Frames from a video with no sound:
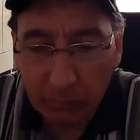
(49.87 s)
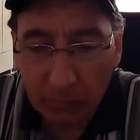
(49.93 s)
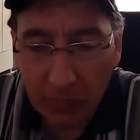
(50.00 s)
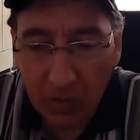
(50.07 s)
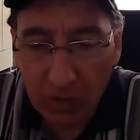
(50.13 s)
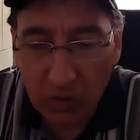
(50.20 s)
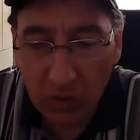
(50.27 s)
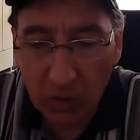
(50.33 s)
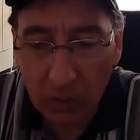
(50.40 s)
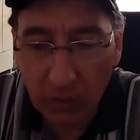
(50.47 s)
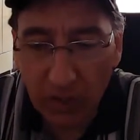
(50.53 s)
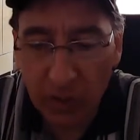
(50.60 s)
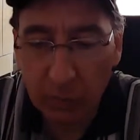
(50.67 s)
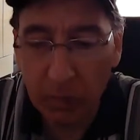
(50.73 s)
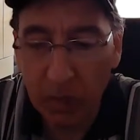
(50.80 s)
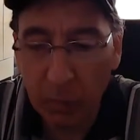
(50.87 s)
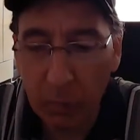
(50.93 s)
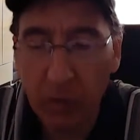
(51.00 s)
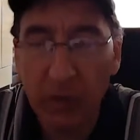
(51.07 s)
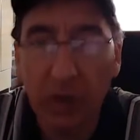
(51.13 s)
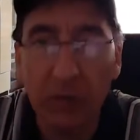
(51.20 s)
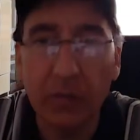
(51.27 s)
so that's probably
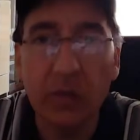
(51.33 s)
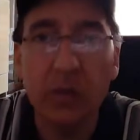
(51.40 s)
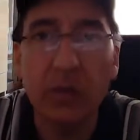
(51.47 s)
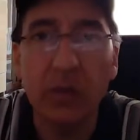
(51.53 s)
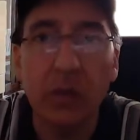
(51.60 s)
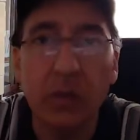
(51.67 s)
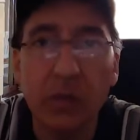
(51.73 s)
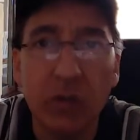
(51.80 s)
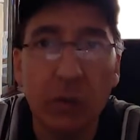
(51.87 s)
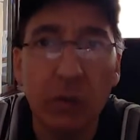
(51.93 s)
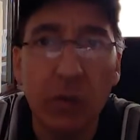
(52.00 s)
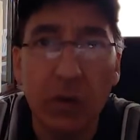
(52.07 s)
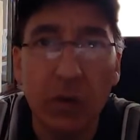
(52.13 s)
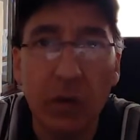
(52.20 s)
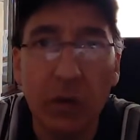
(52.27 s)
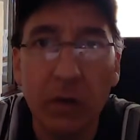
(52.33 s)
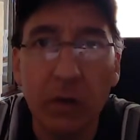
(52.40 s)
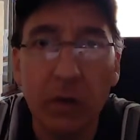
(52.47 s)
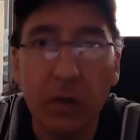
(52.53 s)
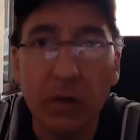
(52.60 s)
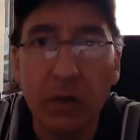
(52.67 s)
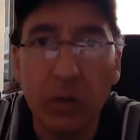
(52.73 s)
why you haven't you know seen me on
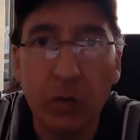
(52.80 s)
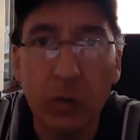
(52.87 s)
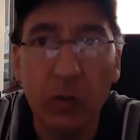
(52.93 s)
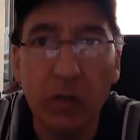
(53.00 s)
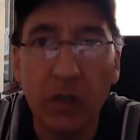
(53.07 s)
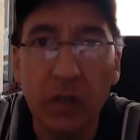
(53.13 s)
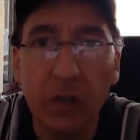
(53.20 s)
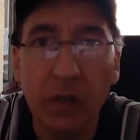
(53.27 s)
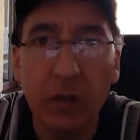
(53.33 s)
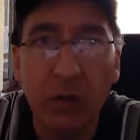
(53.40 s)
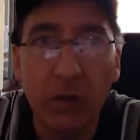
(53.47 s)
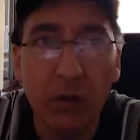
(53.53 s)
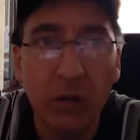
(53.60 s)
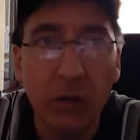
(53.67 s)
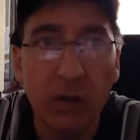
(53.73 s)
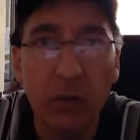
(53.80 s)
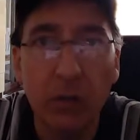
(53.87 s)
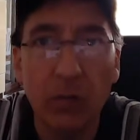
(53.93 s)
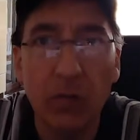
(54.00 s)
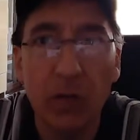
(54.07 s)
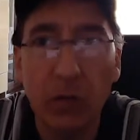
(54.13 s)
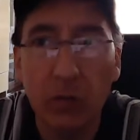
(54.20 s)
uh, doing any uh, new
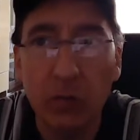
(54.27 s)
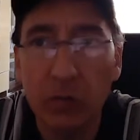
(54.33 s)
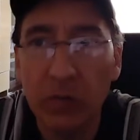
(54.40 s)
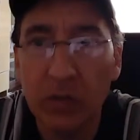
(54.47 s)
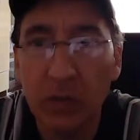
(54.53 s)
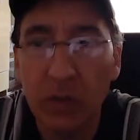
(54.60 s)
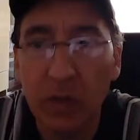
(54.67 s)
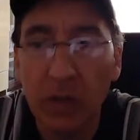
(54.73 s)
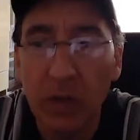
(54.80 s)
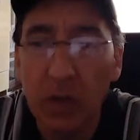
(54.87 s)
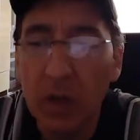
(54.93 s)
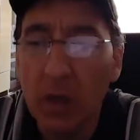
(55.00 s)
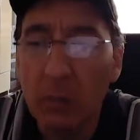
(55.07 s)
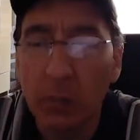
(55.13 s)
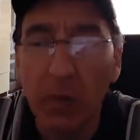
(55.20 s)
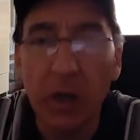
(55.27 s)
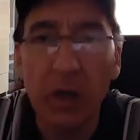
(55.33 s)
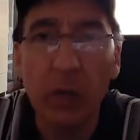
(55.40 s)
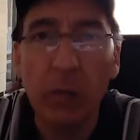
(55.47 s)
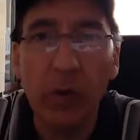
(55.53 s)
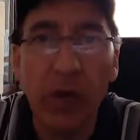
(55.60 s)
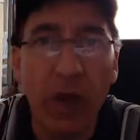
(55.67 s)
videos recently but
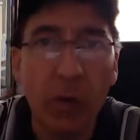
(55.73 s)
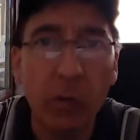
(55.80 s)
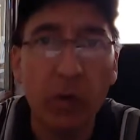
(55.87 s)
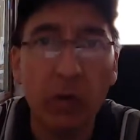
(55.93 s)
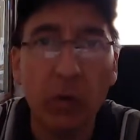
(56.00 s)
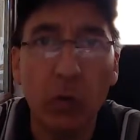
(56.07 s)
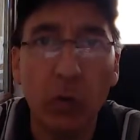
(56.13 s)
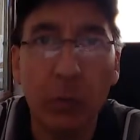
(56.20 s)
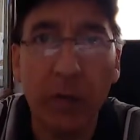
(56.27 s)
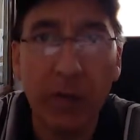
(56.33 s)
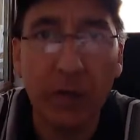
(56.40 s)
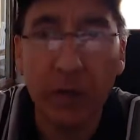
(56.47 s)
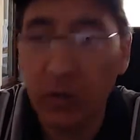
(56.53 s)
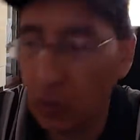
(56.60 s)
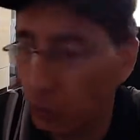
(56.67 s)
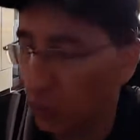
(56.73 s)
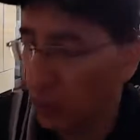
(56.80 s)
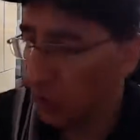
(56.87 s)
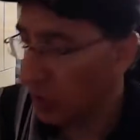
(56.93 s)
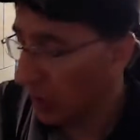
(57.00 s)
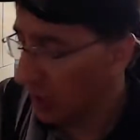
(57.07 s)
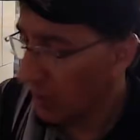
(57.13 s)
anyway i don't want to talk about that too
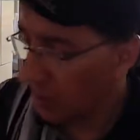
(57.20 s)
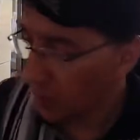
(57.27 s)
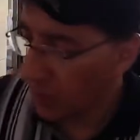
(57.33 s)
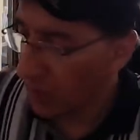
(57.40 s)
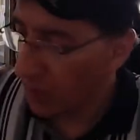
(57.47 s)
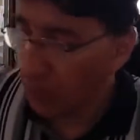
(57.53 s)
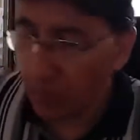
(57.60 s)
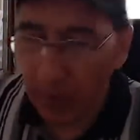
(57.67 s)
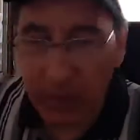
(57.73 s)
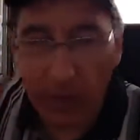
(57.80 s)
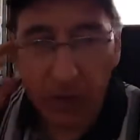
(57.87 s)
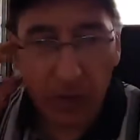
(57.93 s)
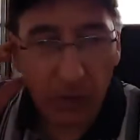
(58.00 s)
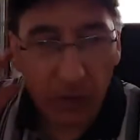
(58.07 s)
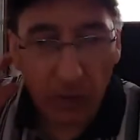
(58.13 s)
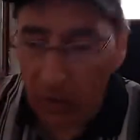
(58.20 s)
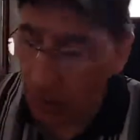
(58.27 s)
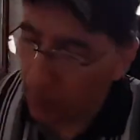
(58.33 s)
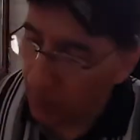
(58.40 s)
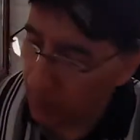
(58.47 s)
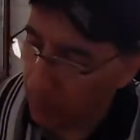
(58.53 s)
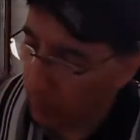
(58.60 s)
much let me tell you what i got here
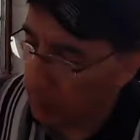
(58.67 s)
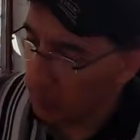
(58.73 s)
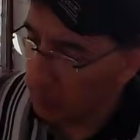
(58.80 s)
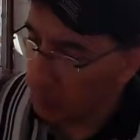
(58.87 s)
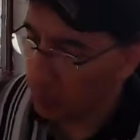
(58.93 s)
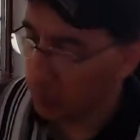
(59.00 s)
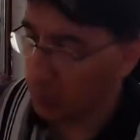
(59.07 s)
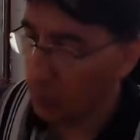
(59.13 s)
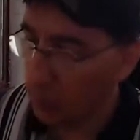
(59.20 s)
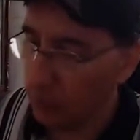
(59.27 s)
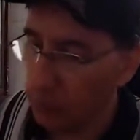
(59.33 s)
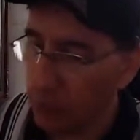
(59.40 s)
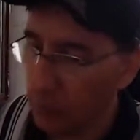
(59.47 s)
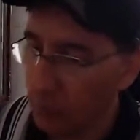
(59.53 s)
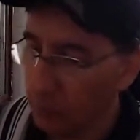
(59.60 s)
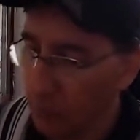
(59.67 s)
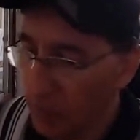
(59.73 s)
um, i picked up some stuff here